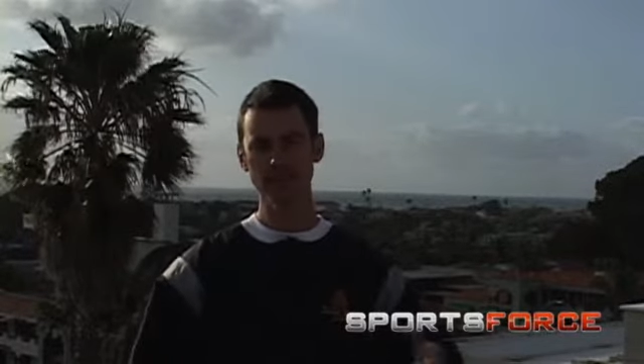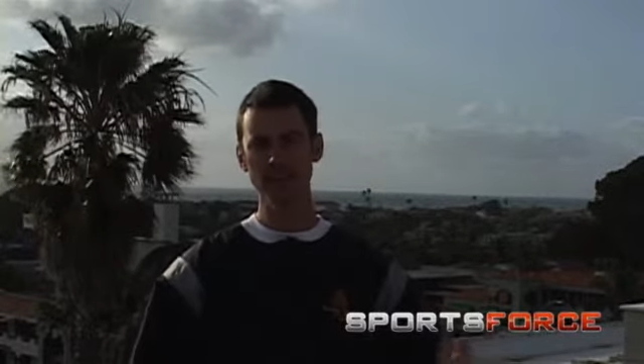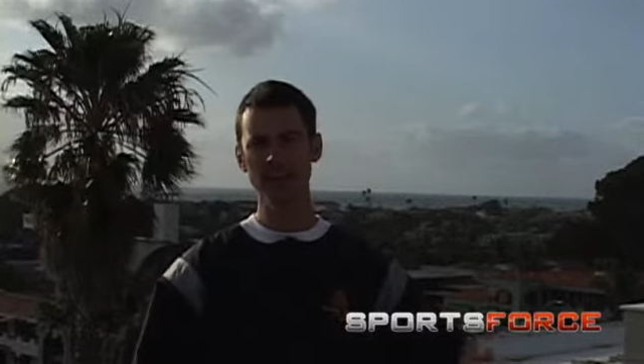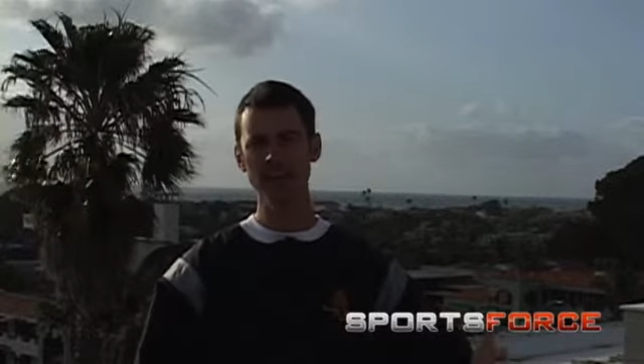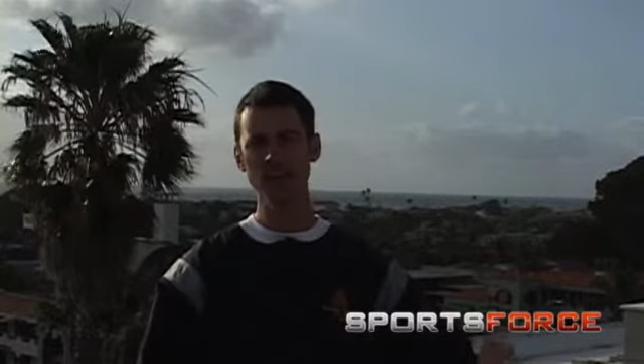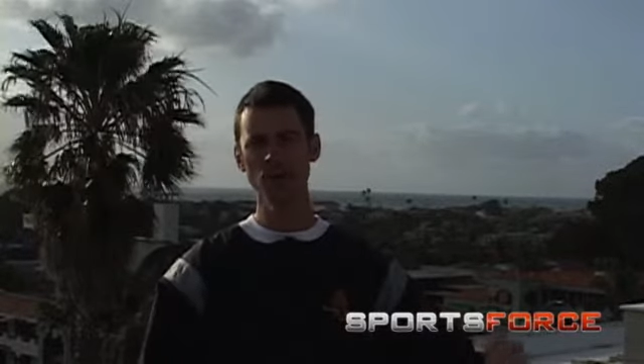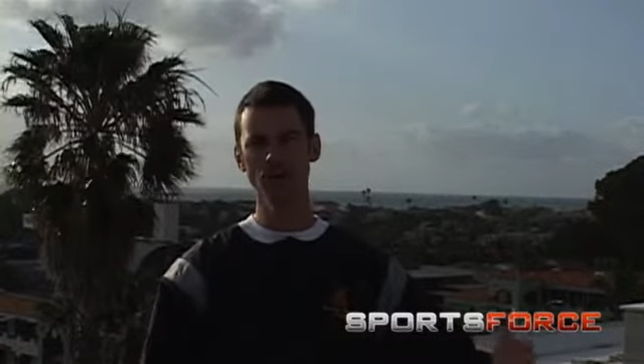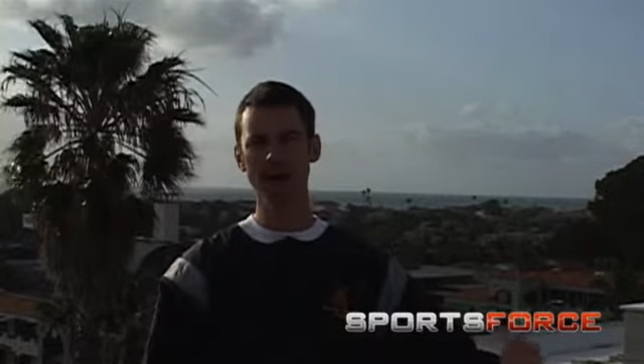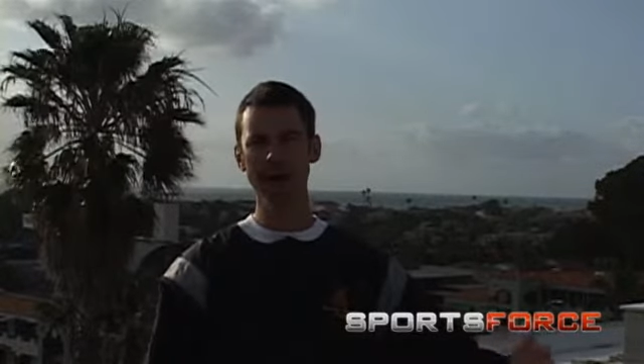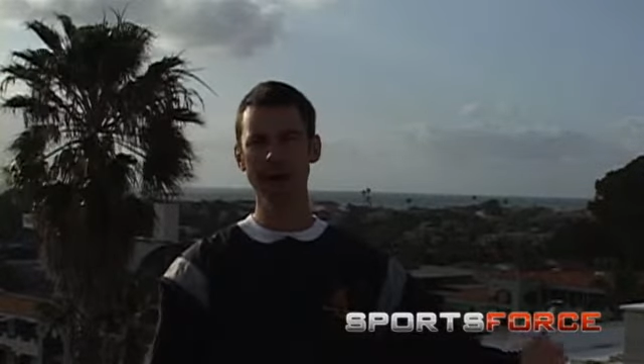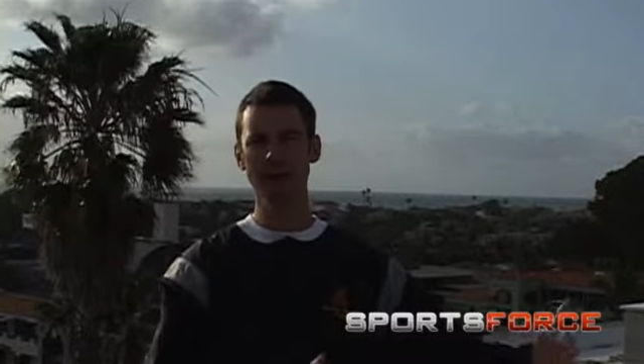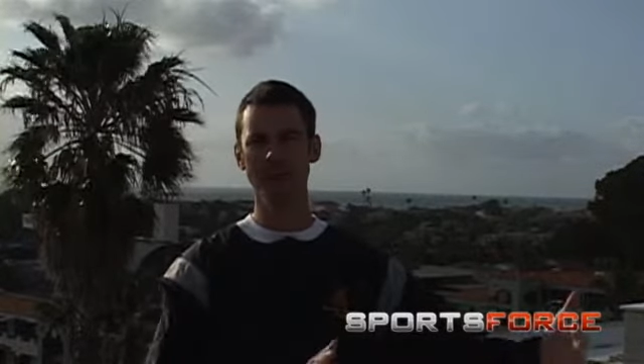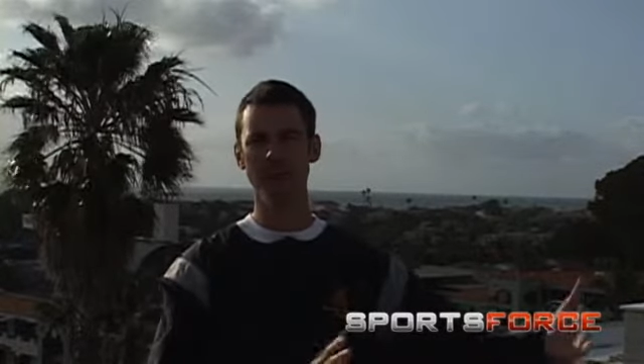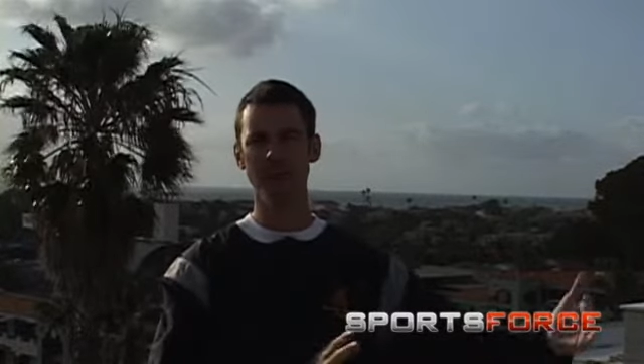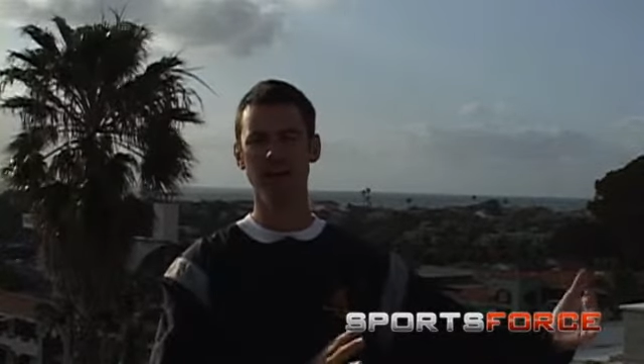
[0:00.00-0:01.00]
Then you
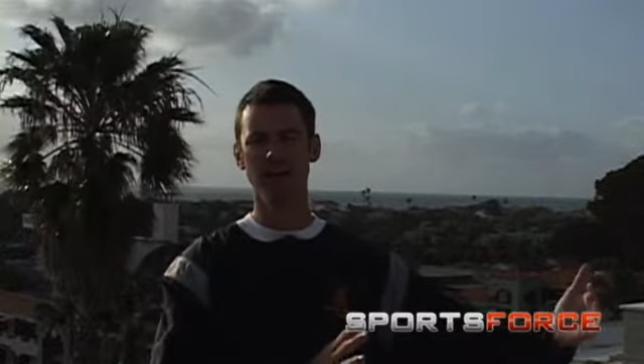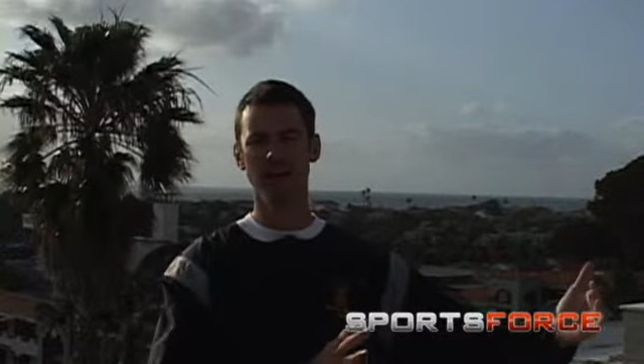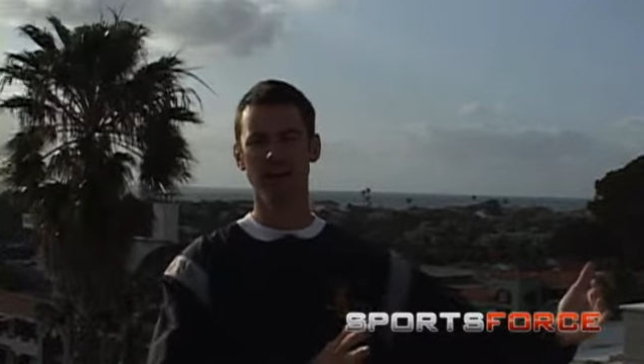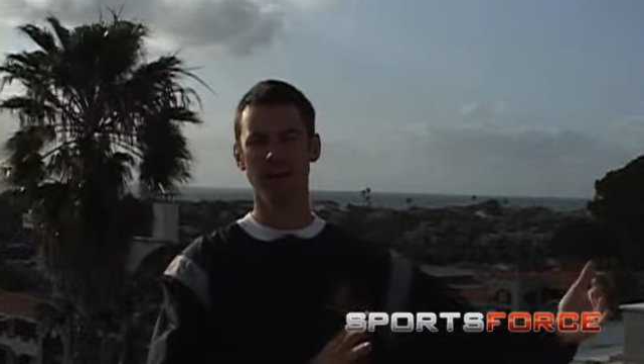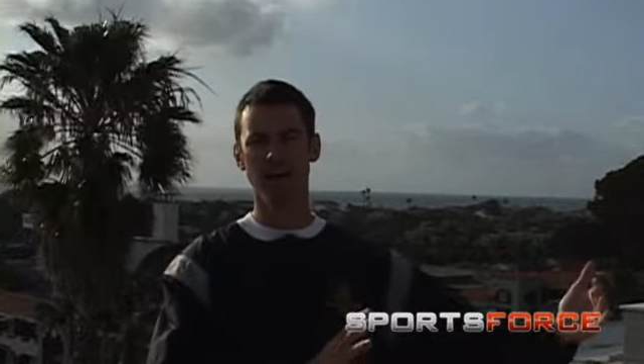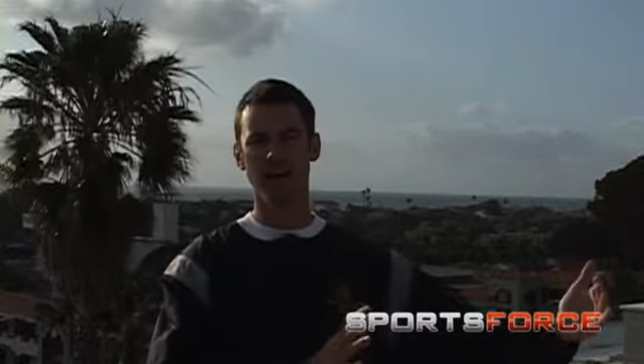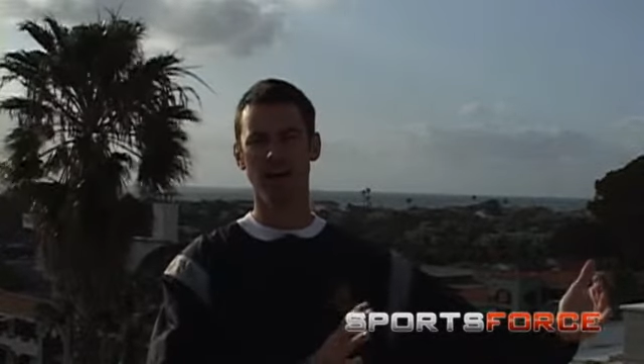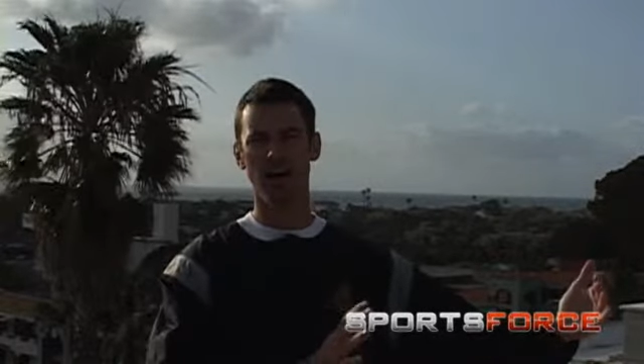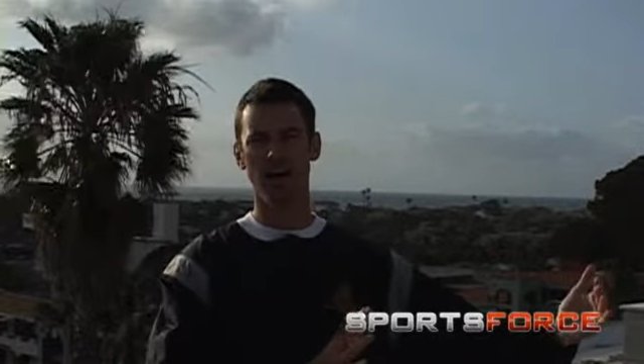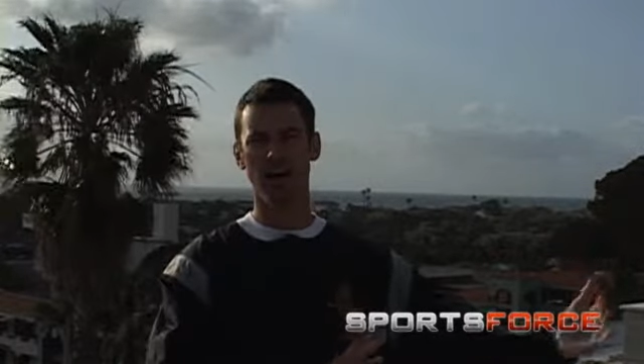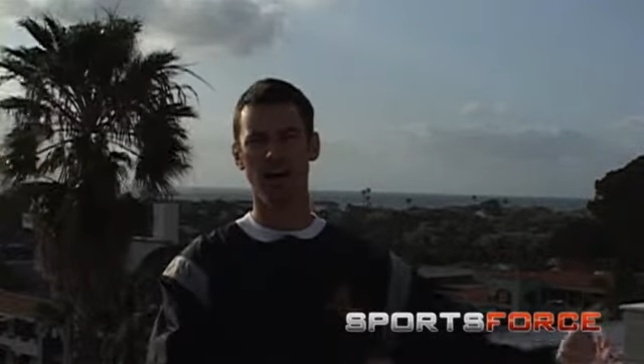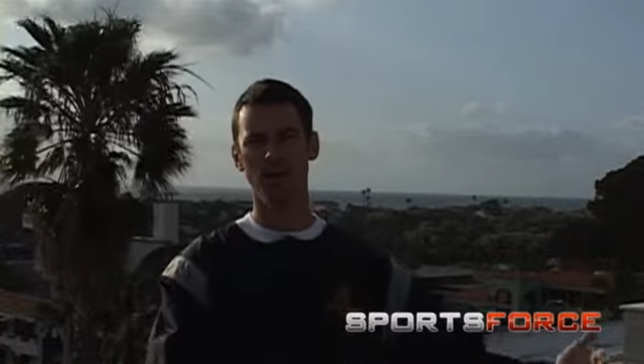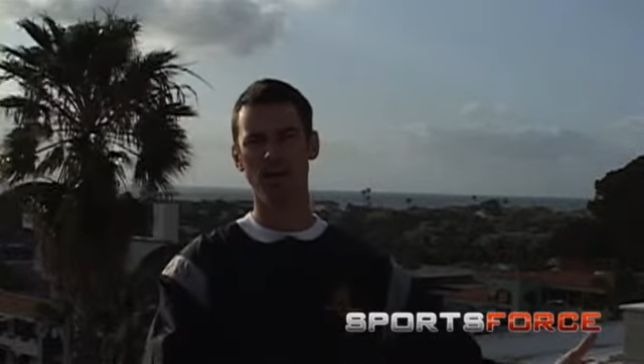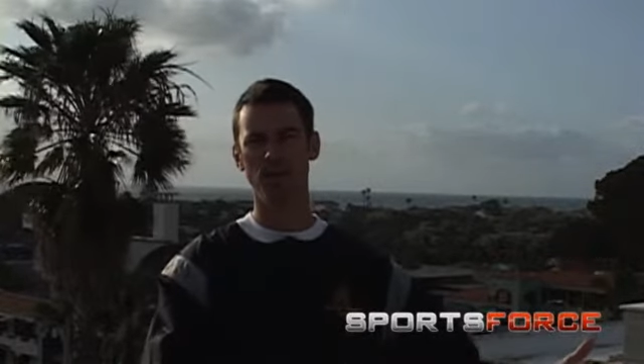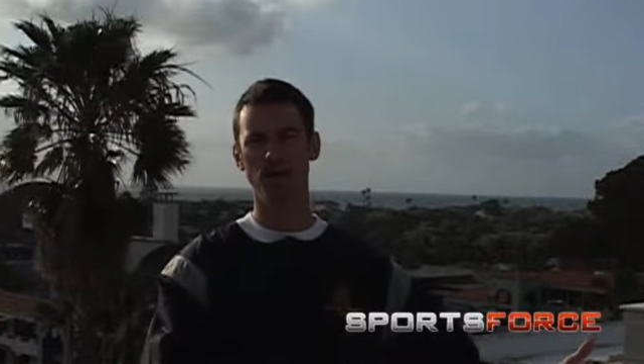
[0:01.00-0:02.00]
have
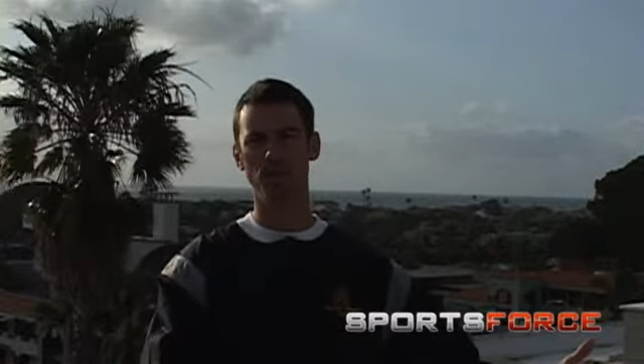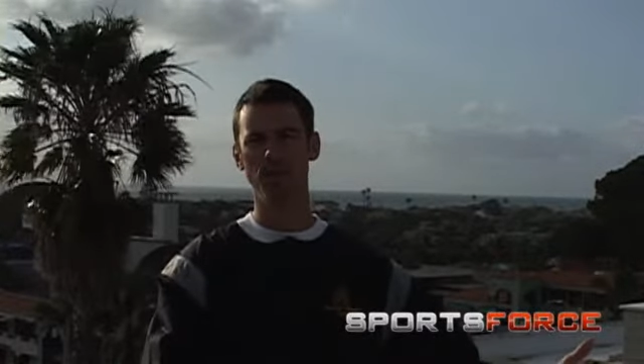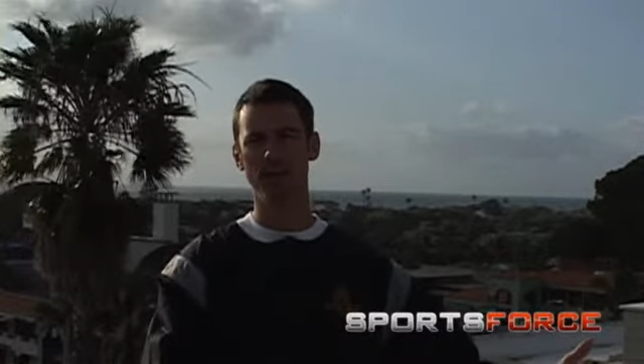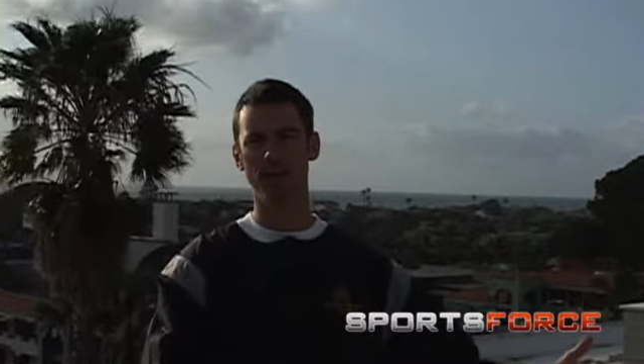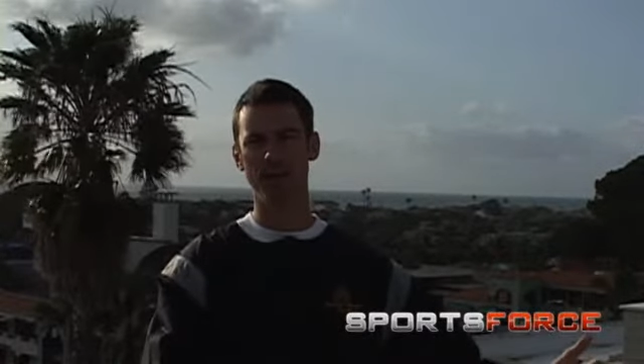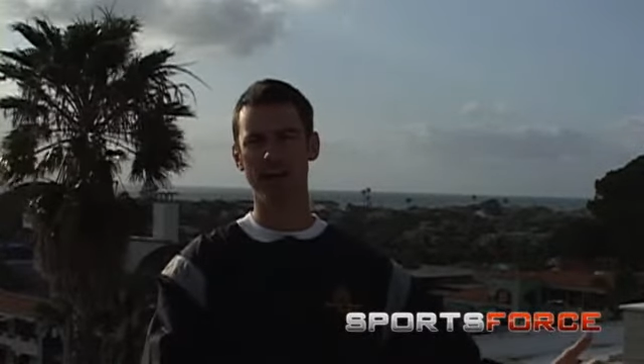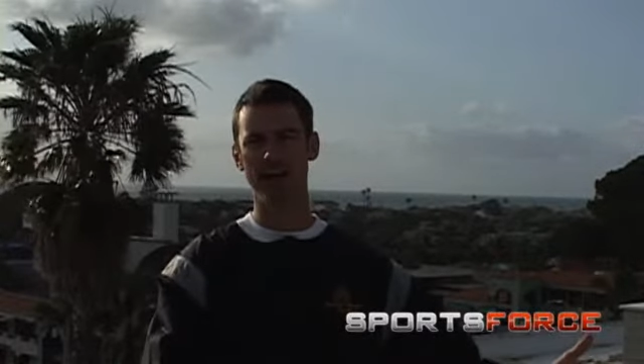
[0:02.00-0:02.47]
another